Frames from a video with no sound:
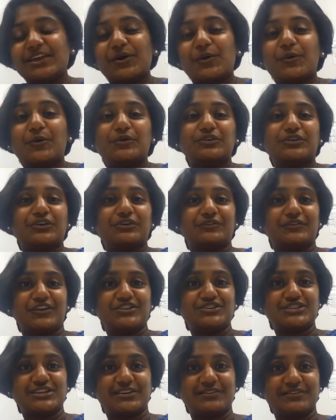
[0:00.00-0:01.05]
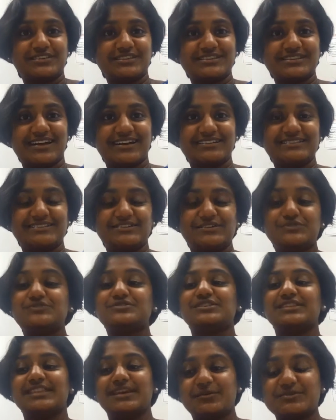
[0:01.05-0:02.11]
older version of this
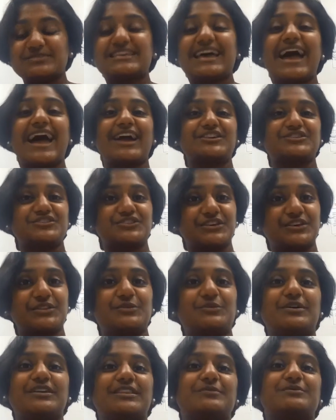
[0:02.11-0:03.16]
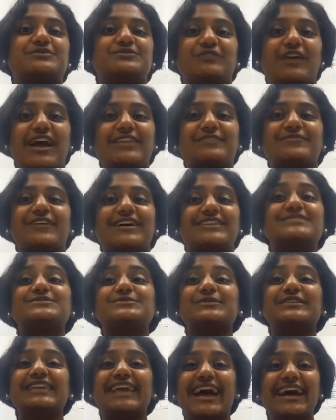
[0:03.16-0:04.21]
Constitution that was actually the one that was ratified. So
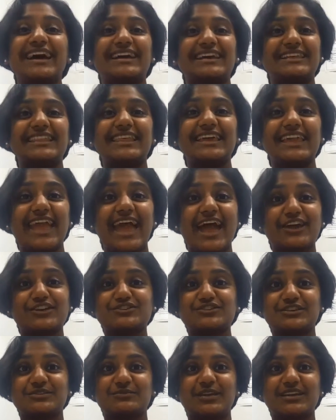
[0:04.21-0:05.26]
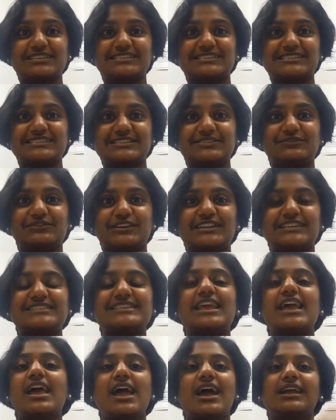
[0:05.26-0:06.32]
yeah, it actually makes a difference.
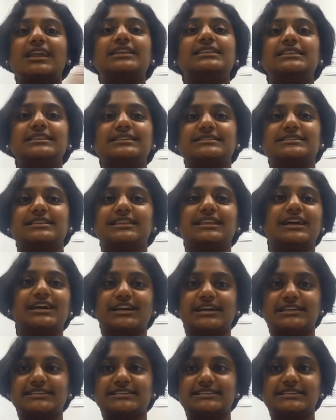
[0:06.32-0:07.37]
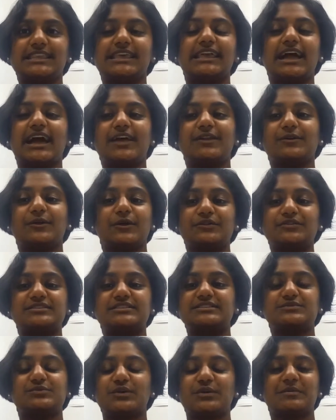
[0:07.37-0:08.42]
And I think that's hilarious. I don't know, this
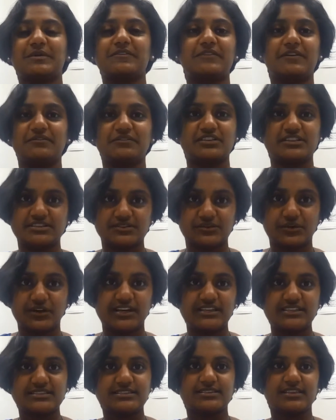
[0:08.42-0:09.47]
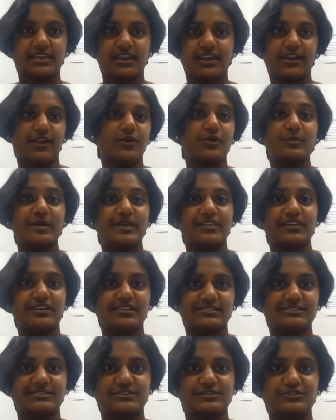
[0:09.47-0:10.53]
is one of my favorite stories that I know about the
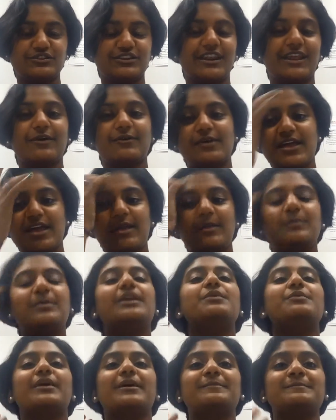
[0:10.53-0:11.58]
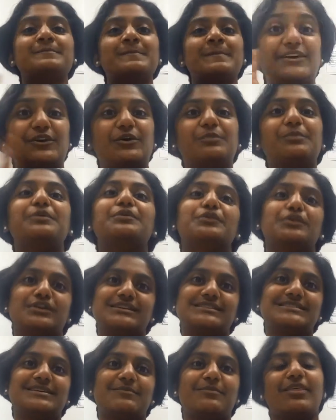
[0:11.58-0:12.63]
Constitution now. But anyway, hope you
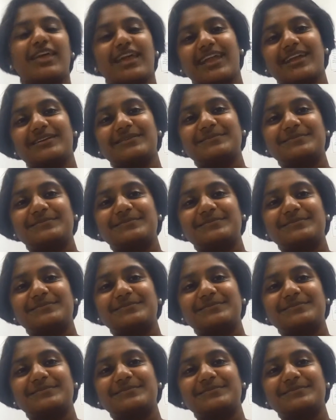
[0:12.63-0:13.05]
learned something.